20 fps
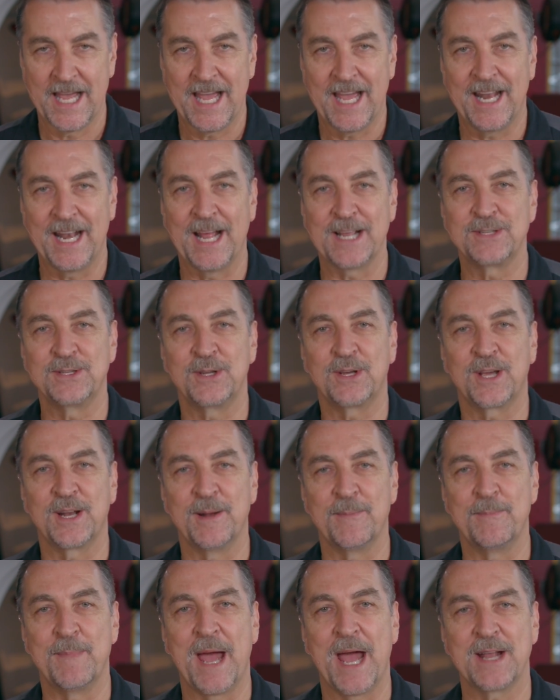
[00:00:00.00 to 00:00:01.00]
And as you can
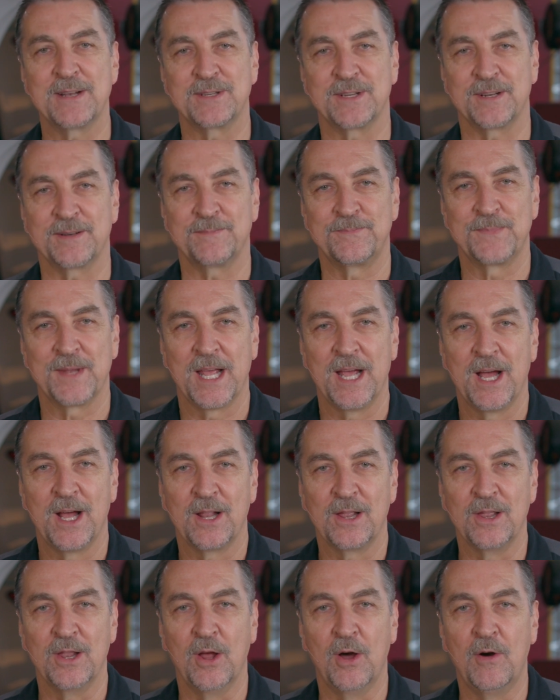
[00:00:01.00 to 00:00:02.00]
imagine,
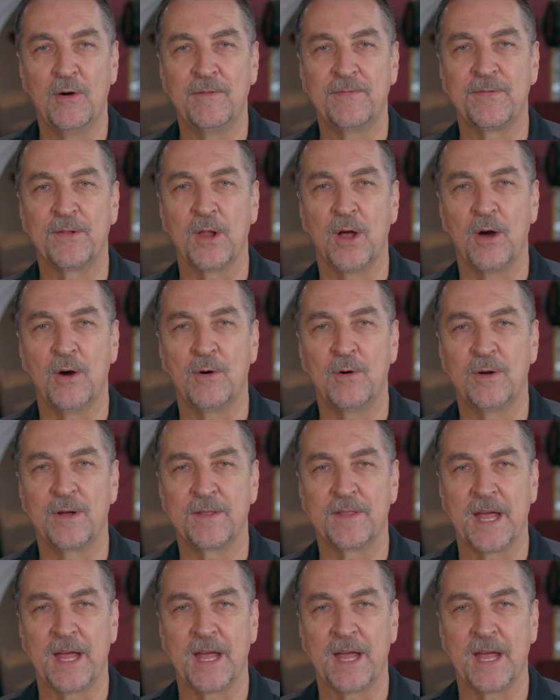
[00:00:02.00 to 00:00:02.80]
low flow